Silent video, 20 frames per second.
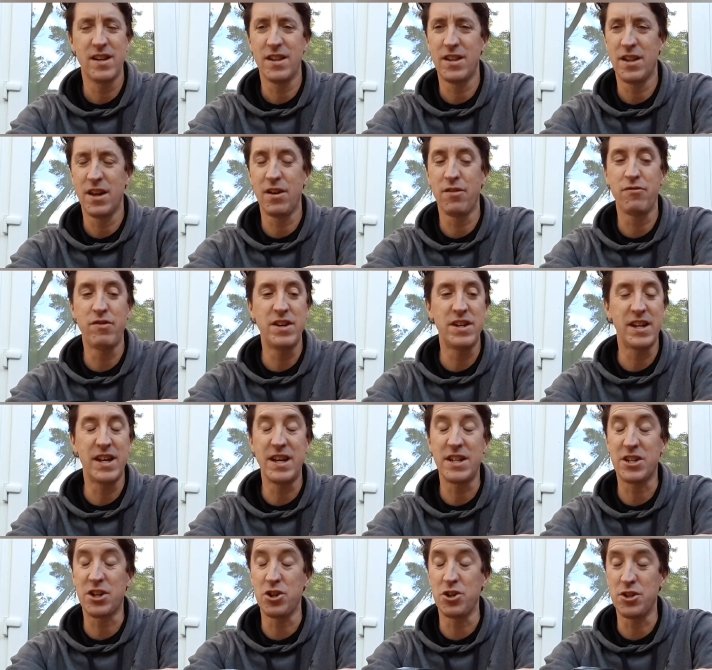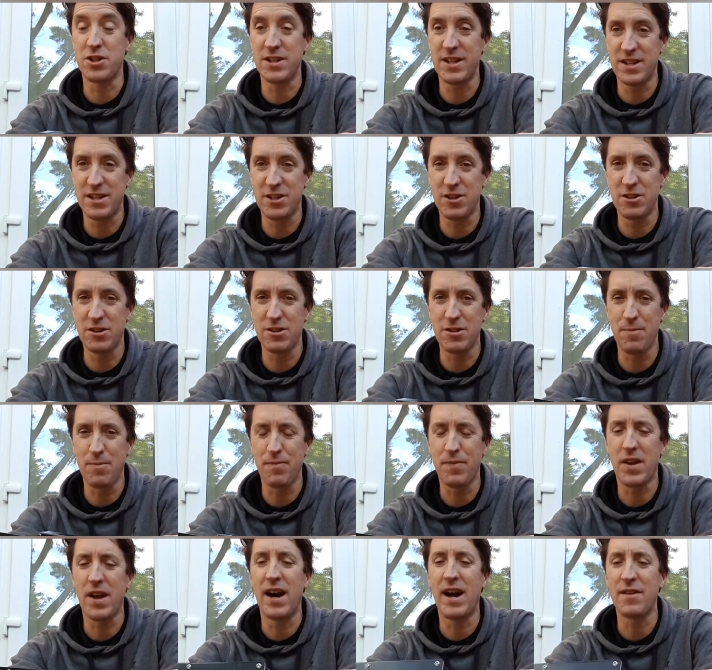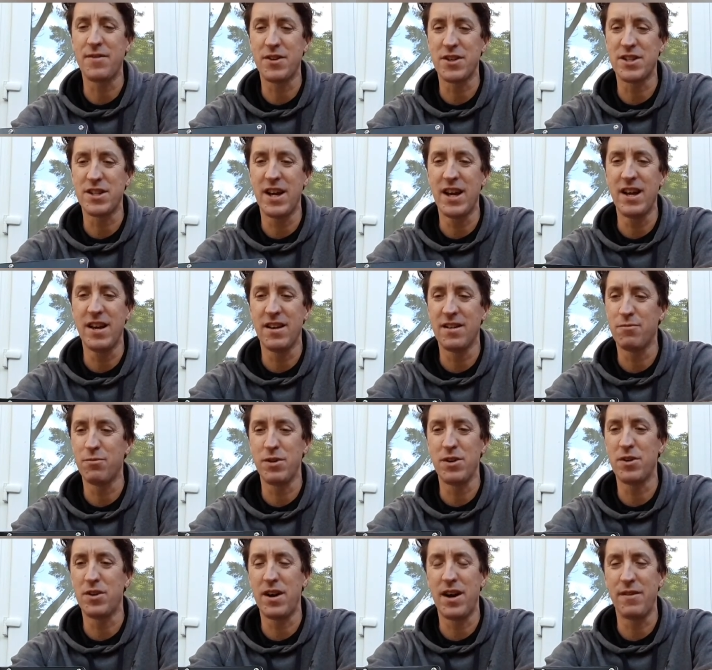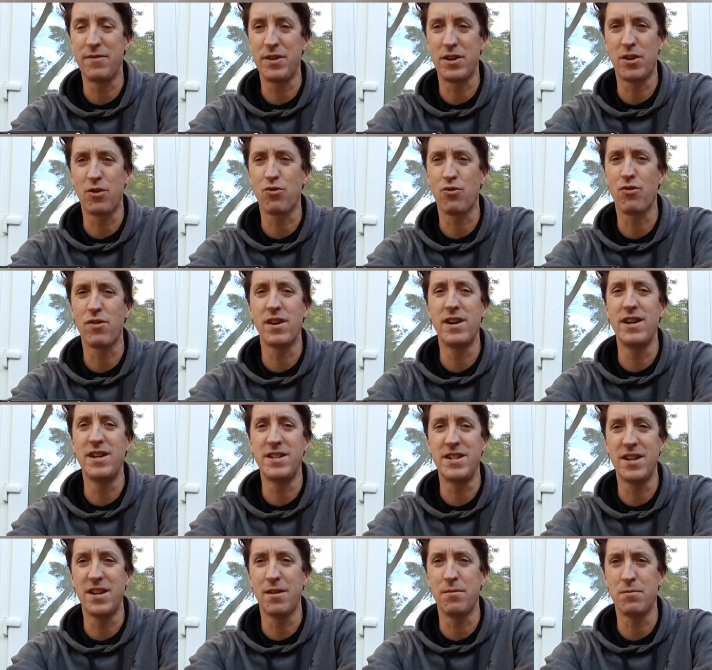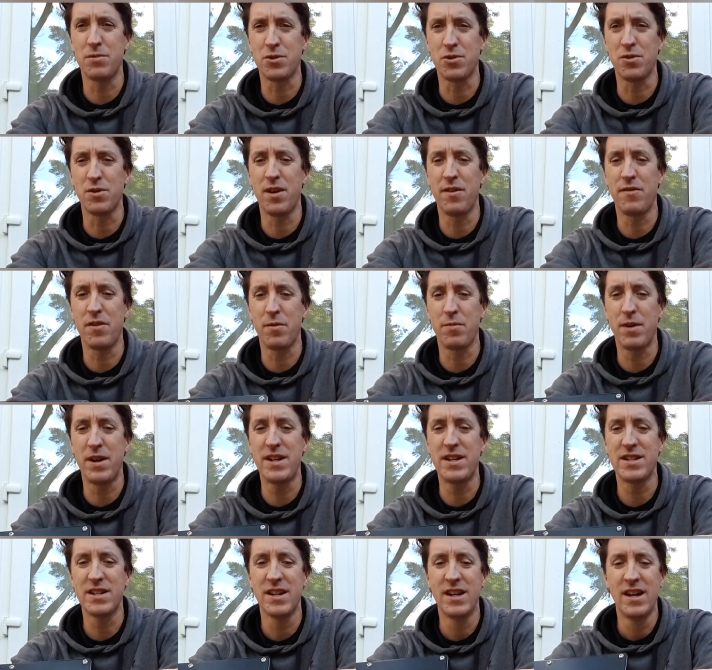The reading is consistent, I have to say. We're not having crazy numbers all over the place.